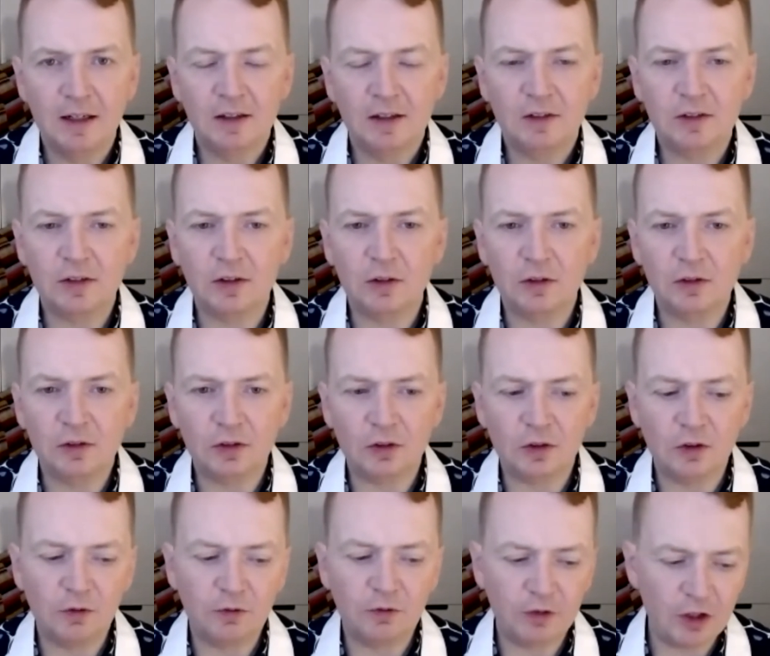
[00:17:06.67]

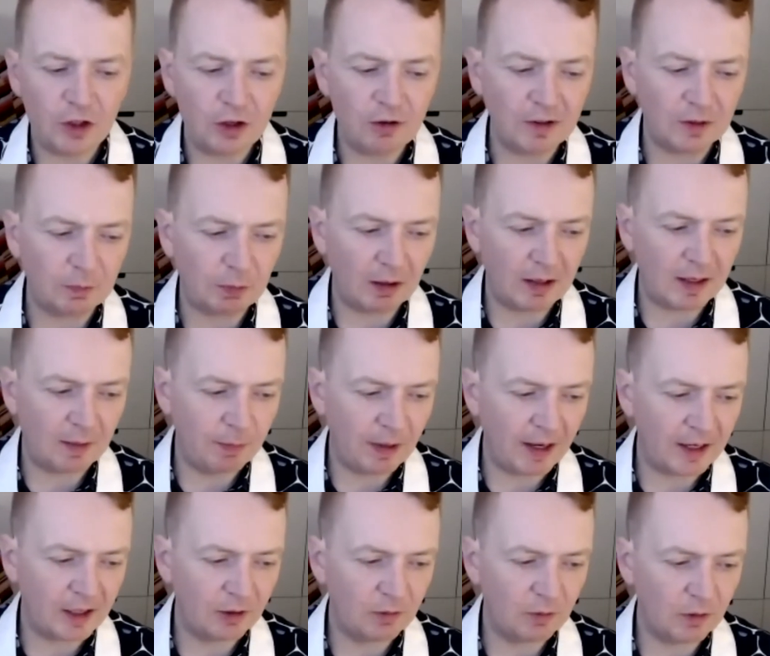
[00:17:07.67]
So view is probably a
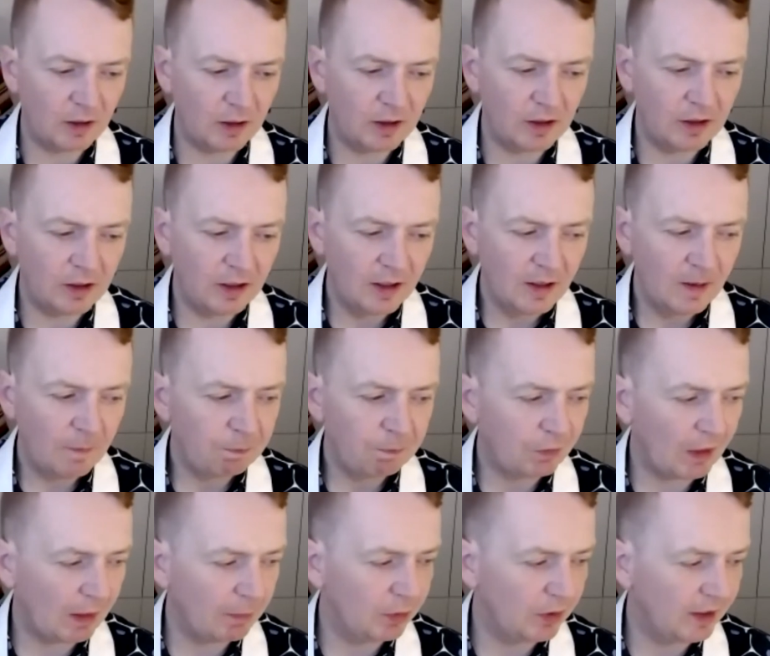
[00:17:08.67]
better word,
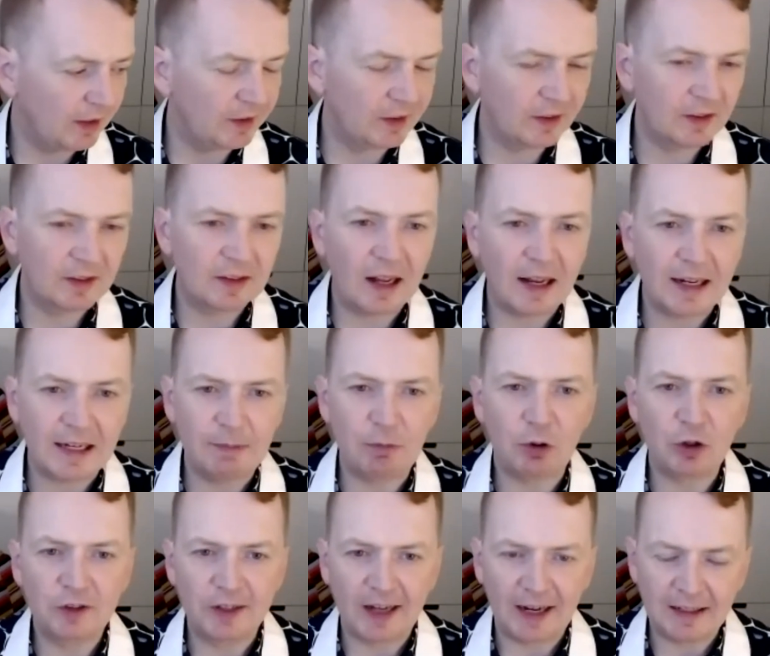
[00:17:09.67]
but it's a slightly
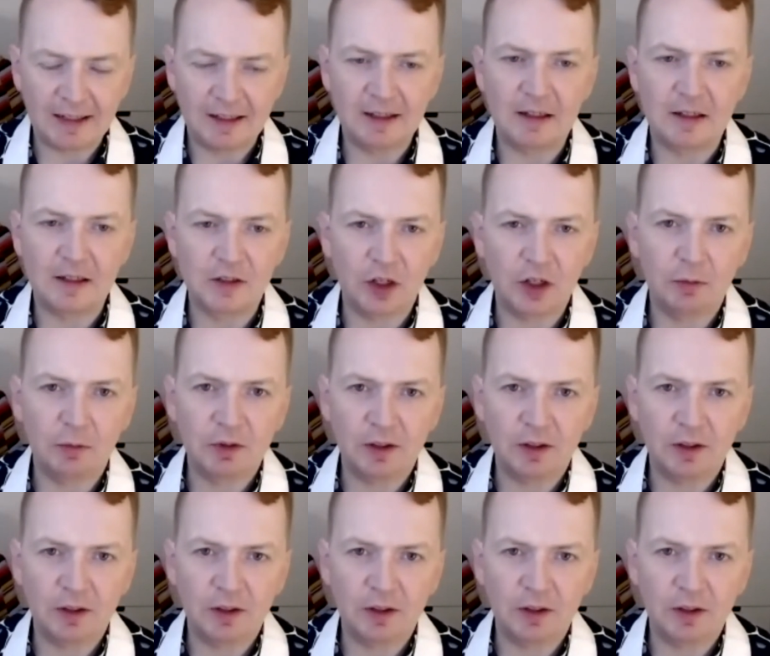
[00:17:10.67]
more technical term.